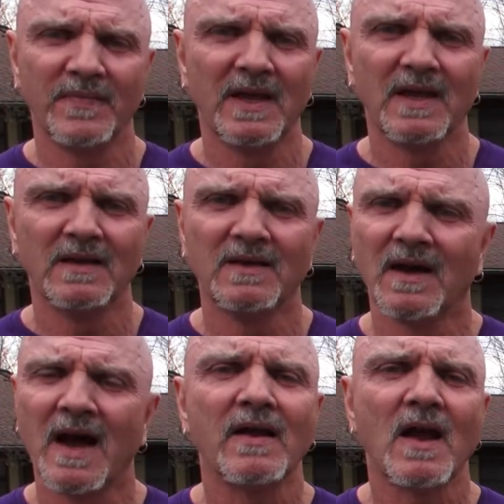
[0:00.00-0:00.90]
And
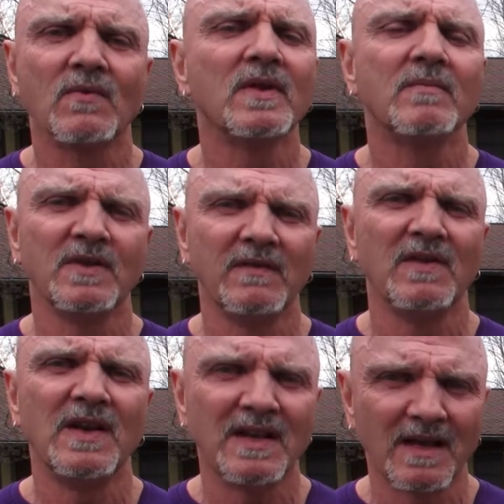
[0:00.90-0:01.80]
uh, I, I, really believe
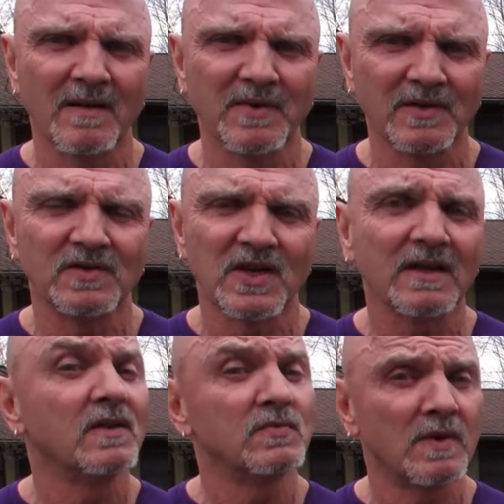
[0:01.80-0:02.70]
you need to get up here and
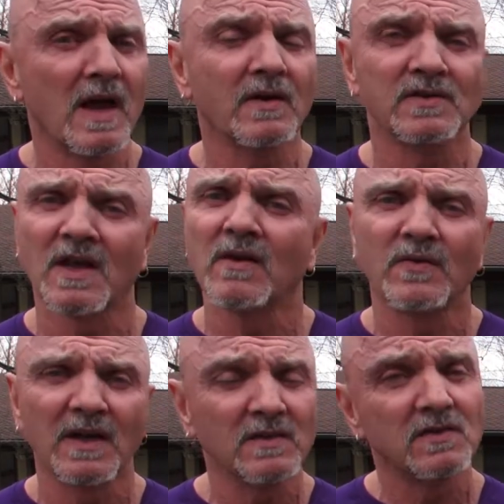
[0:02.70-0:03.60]
check this one out because I don't
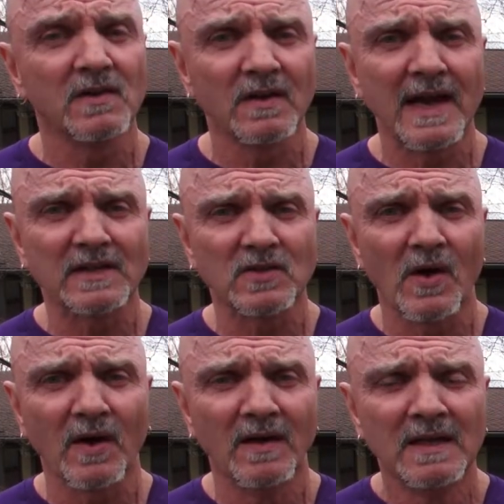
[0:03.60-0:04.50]
think it's going to last
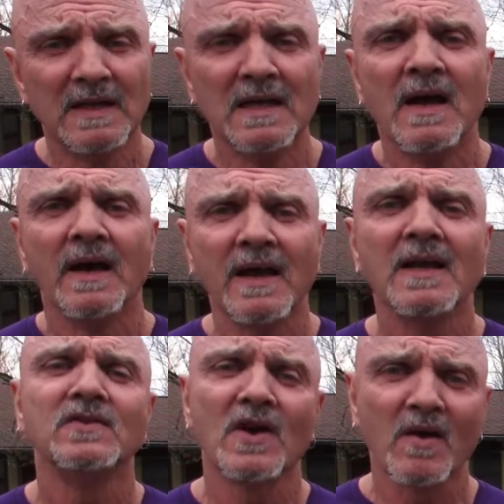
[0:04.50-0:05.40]
long.
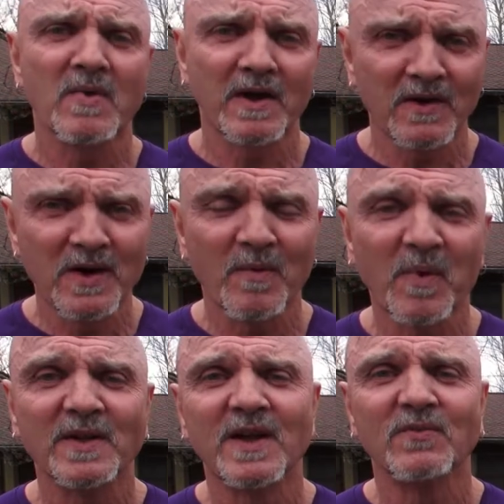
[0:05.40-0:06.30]
Again, John Becker here at
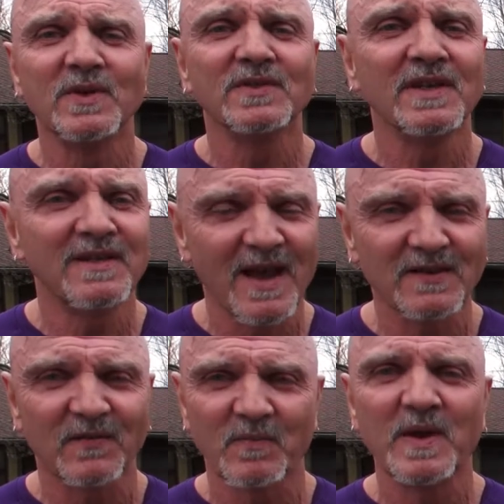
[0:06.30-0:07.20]
Baldhead Realty.
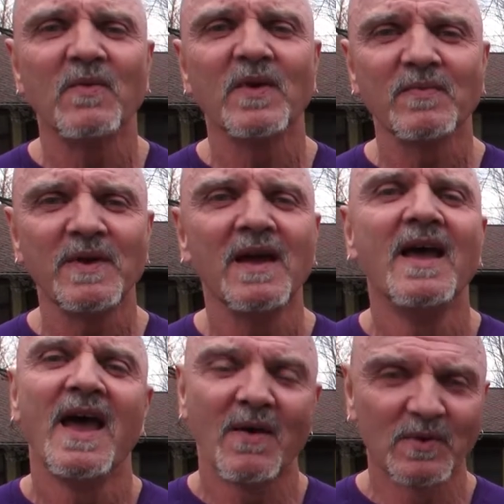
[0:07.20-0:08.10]
Thanks for being with me,
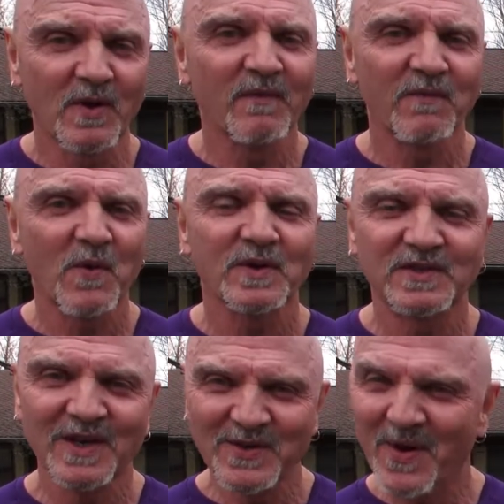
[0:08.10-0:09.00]
and we're looking forward to
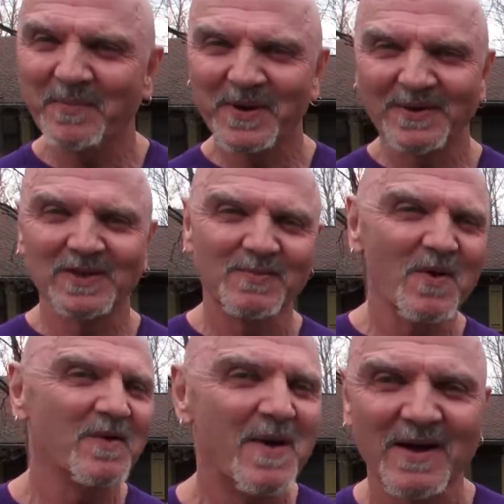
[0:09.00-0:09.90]
seeing you up here in the
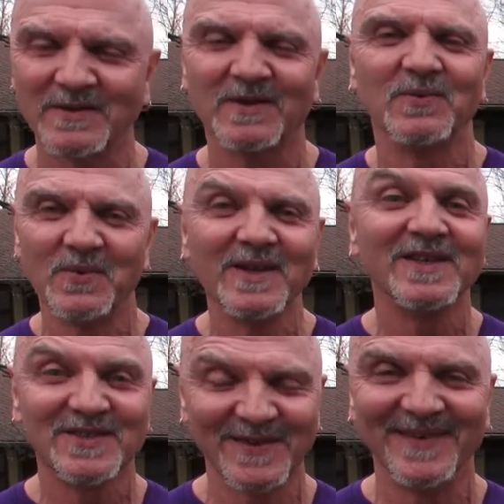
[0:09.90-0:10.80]
Smoky Mountains
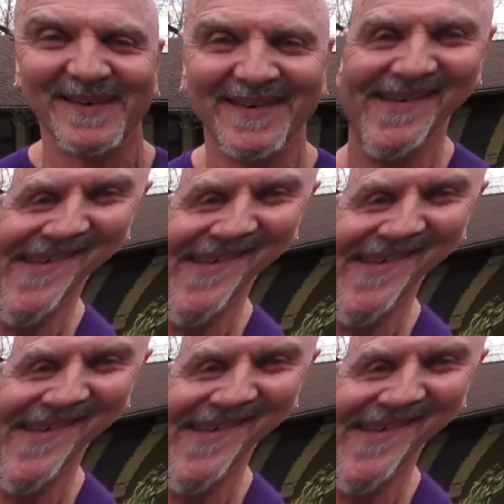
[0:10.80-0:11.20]
really soon.